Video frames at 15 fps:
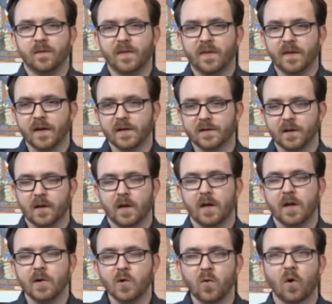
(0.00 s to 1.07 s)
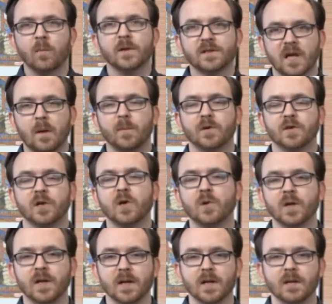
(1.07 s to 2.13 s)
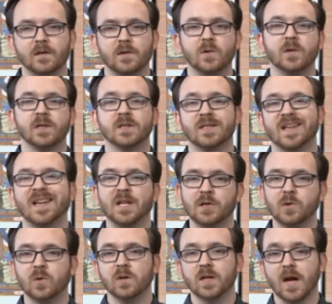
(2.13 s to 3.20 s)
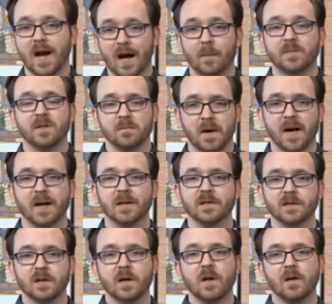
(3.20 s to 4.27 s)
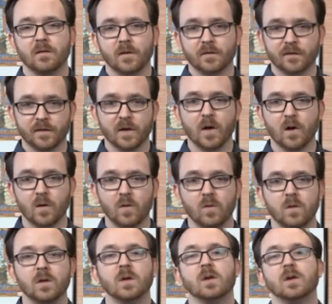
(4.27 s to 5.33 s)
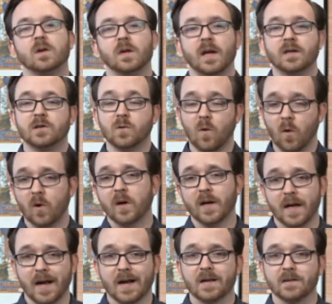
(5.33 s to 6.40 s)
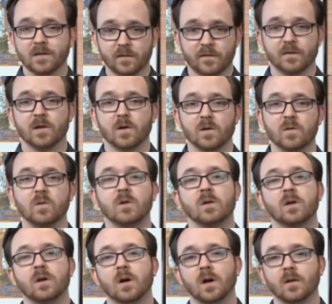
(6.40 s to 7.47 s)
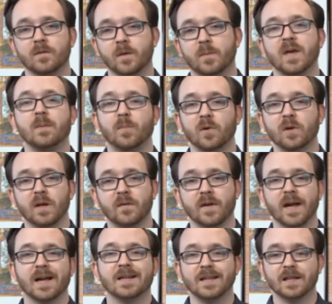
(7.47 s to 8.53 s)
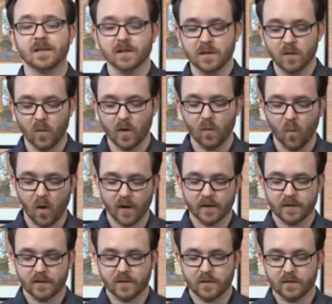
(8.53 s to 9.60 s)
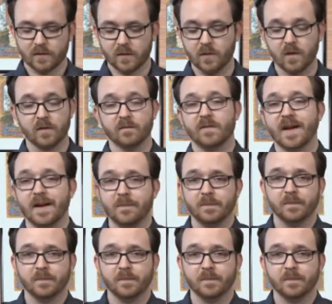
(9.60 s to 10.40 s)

there's enormous opportunity to continually optimize the flow and to organize the flow of the people and the ideas that we want to convey.